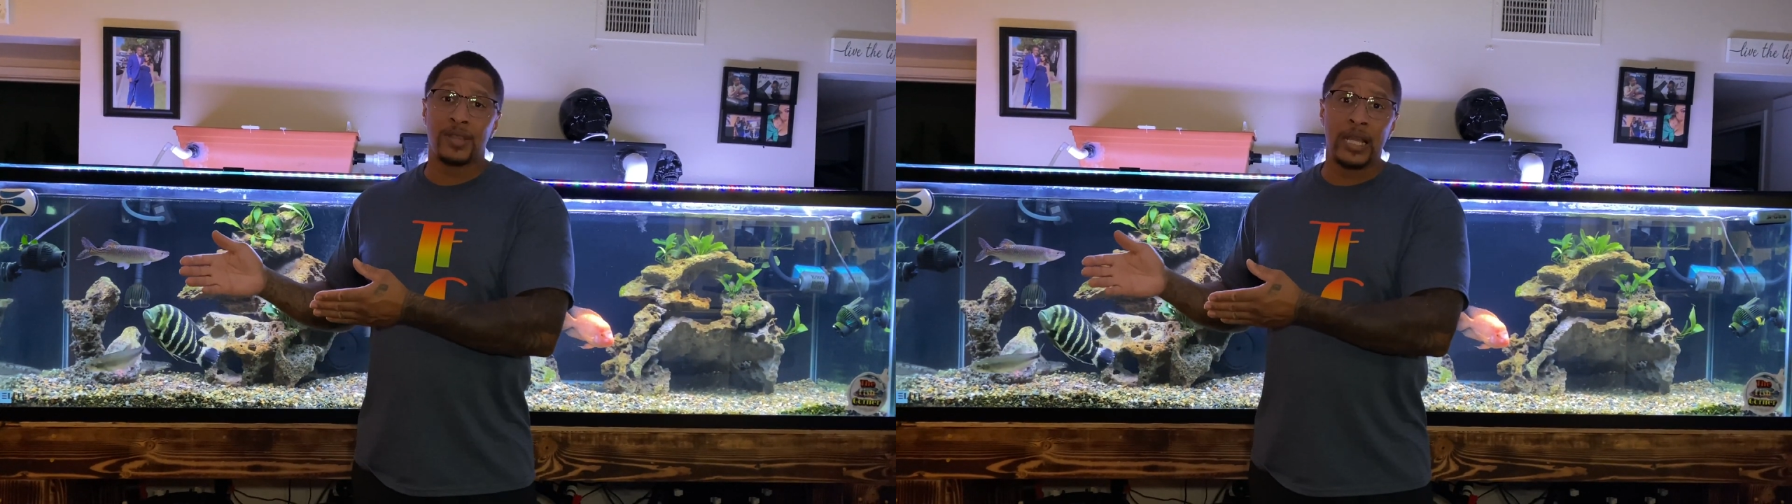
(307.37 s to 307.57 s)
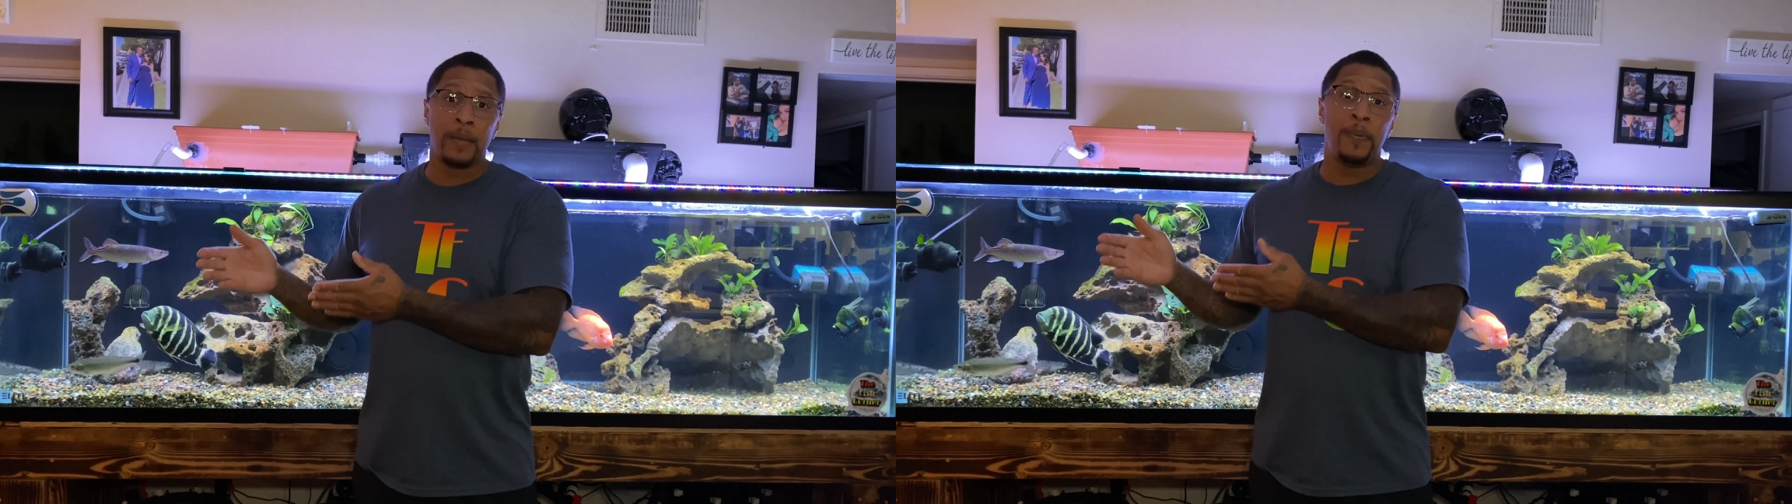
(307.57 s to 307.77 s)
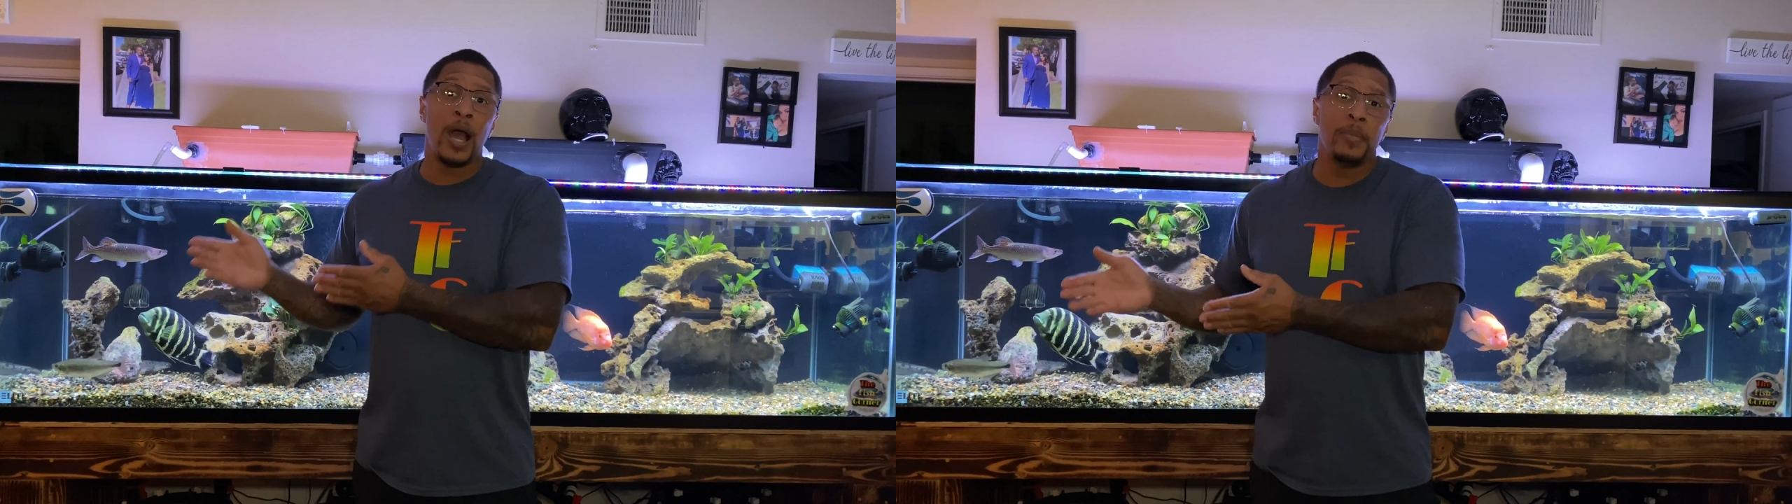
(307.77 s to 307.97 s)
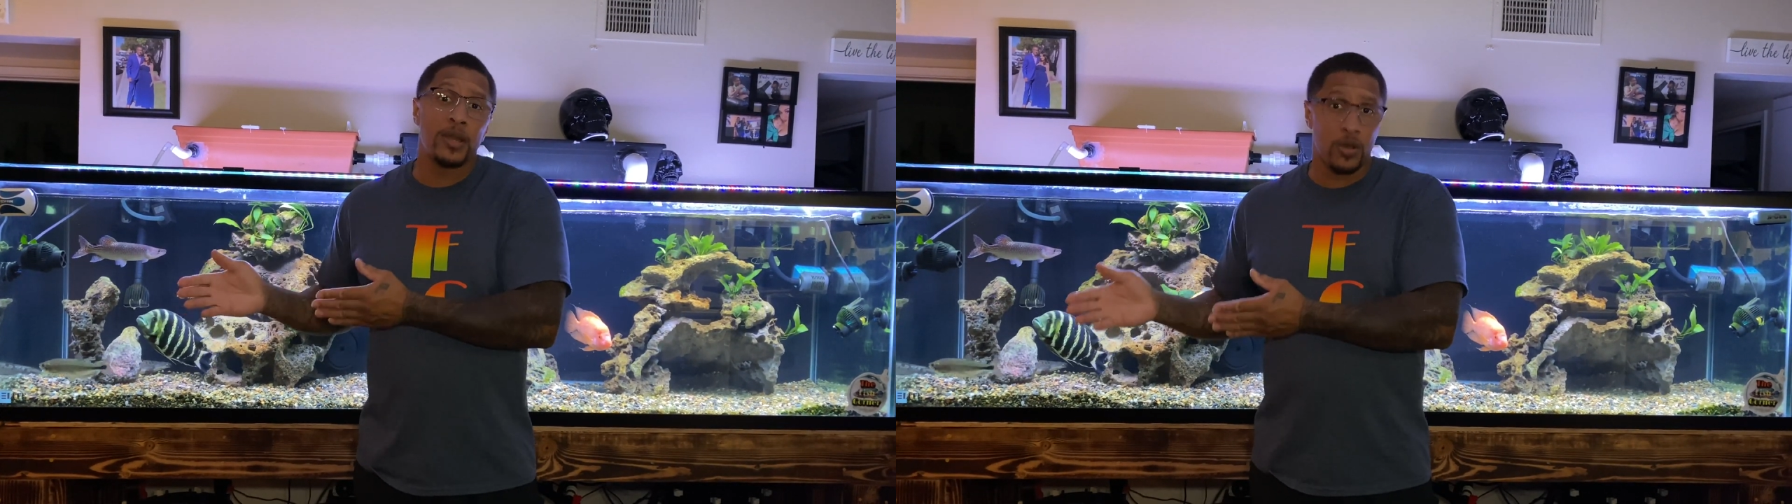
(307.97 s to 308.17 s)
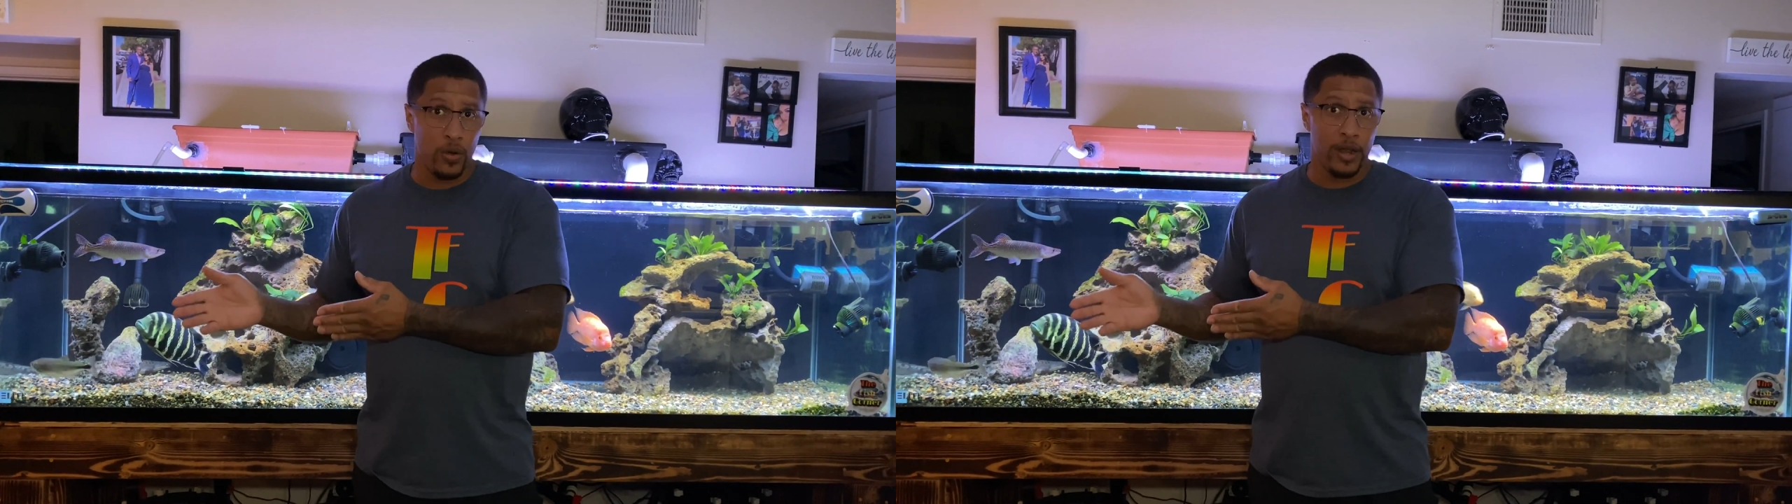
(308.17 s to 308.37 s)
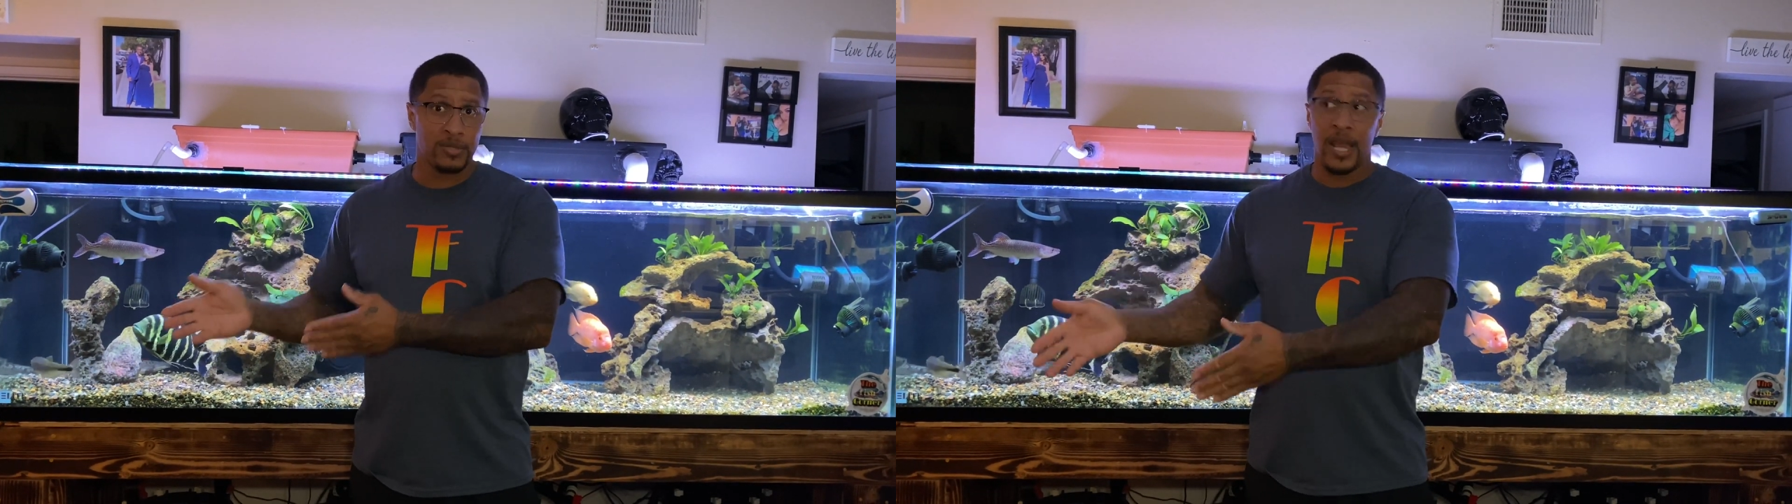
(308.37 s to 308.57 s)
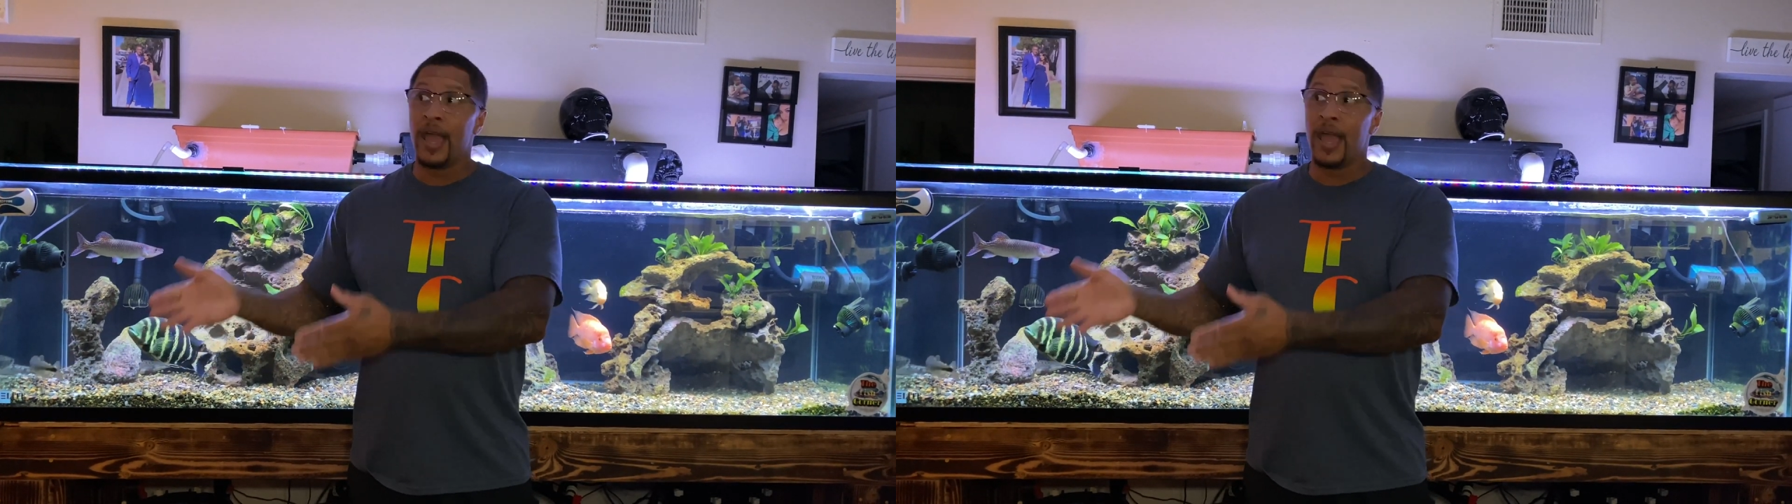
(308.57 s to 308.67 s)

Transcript: think the public aquariums